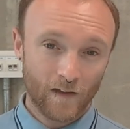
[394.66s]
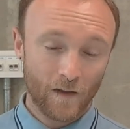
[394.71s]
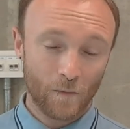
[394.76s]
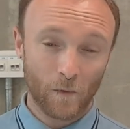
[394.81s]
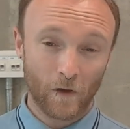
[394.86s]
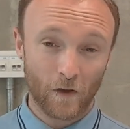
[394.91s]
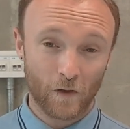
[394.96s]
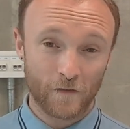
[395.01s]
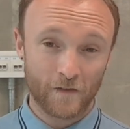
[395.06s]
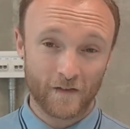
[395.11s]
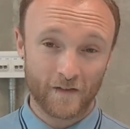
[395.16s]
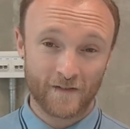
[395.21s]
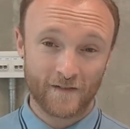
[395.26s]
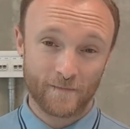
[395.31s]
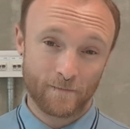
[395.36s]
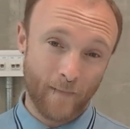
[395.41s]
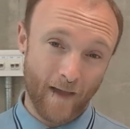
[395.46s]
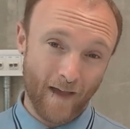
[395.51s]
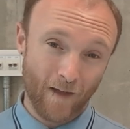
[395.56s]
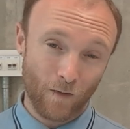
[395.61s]
Then we go to
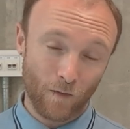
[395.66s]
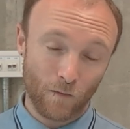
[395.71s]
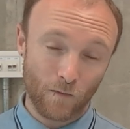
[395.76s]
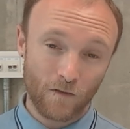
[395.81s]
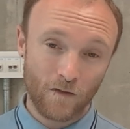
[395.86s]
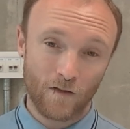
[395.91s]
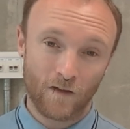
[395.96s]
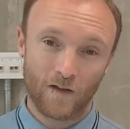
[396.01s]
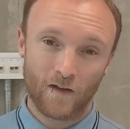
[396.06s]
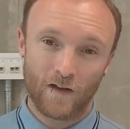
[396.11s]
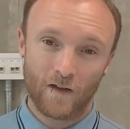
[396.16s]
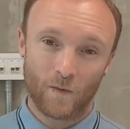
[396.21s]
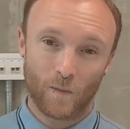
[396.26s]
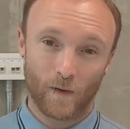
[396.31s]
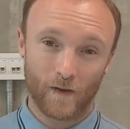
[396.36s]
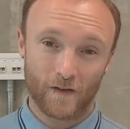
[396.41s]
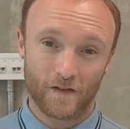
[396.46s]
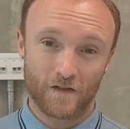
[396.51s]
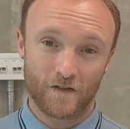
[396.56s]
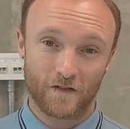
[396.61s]
smell,
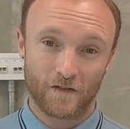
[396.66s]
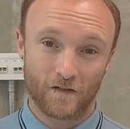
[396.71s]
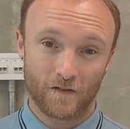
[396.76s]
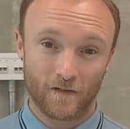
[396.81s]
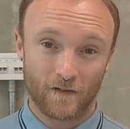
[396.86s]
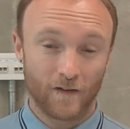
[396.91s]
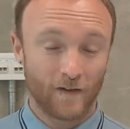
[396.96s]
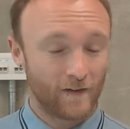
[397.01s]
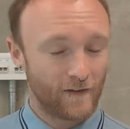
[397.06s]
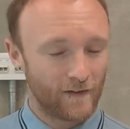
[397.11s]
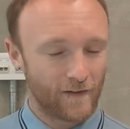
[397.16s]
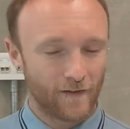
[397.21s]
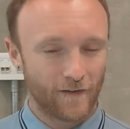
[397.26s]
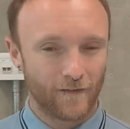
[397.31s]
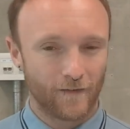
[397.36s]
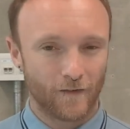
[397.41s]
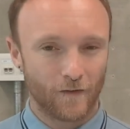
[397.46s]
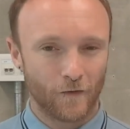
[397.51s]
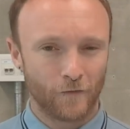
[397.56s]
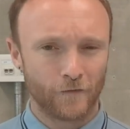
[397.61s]
which
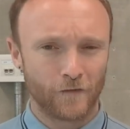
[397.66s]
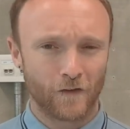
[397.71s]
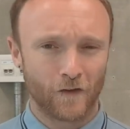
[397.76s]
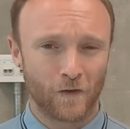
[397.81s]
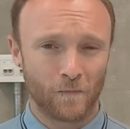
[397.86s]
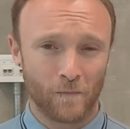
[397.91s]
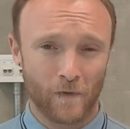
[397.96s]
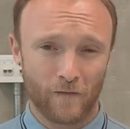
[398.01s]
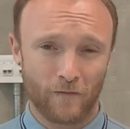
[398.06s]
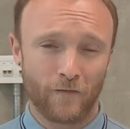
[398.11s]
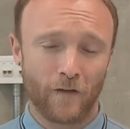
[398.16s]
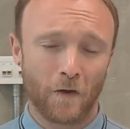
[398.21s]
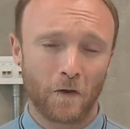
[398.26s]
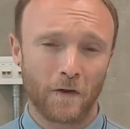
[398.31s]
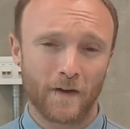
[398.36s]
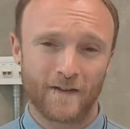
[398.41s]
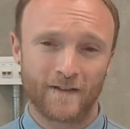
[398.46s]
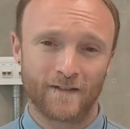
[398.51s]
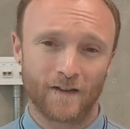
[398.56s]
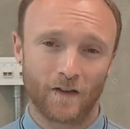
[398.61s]
often can be
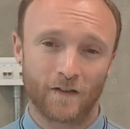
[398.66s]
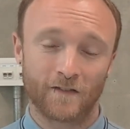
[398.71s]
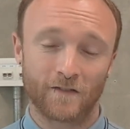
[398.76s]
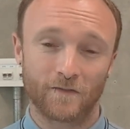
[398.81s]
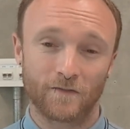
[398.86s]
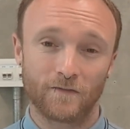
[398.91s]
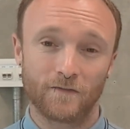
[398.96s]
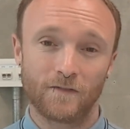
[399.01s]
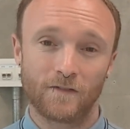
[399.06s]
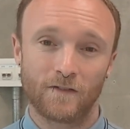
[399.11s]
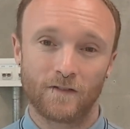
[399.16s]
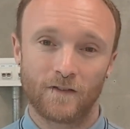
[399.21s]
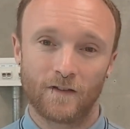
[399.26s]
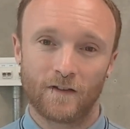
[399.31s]
very subtle.